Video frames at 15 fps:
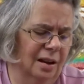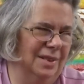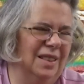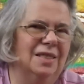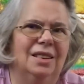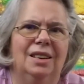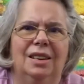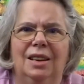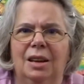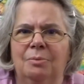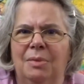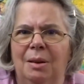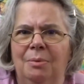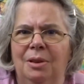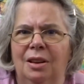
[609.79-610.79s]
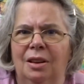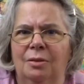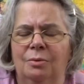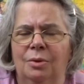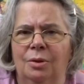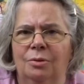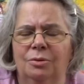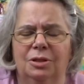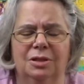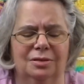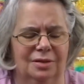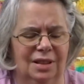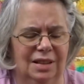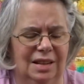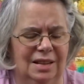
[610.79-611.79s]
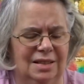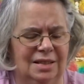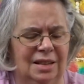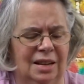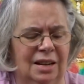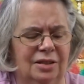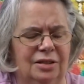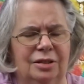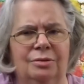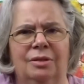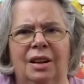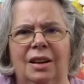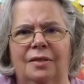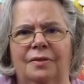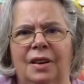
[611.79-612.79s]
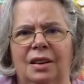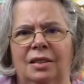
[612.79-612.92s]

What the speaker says: And then again, maybe I won't. Like I said, I do like,